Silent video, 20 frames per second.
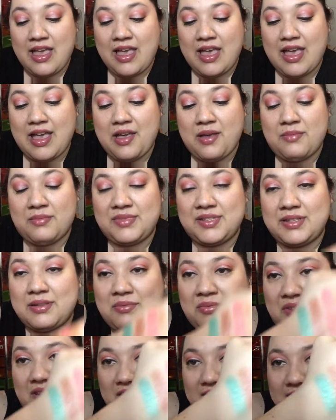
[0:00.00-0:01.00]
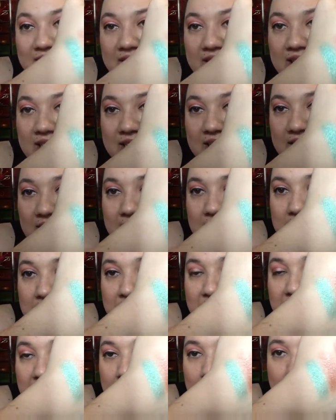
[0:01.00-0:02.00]
So I'm really excited to get to
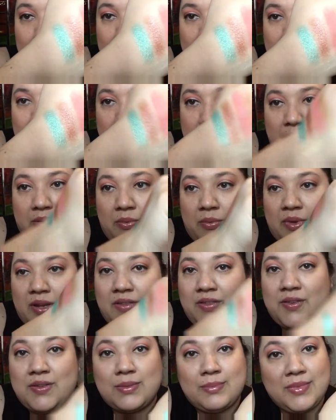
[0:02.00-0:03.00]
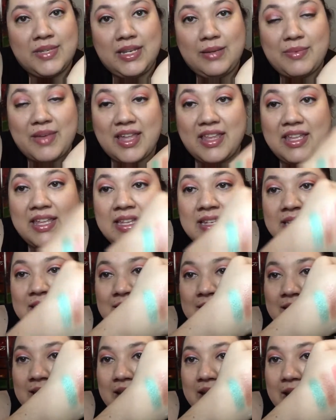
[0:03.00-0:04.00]
play with another one of those mini
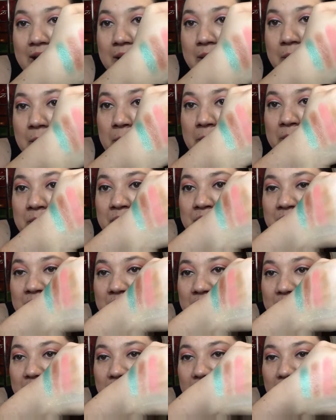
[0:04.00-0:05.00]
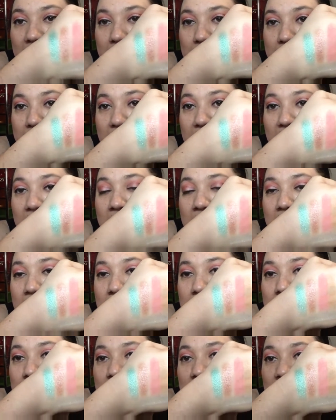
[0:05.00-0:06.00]
palettes. But yeah,
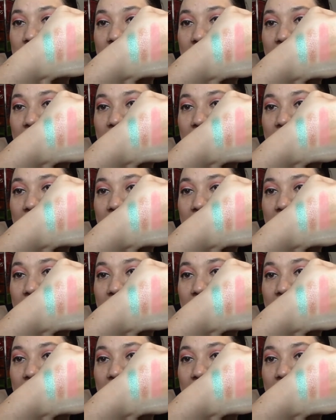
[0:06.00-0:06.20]
I'm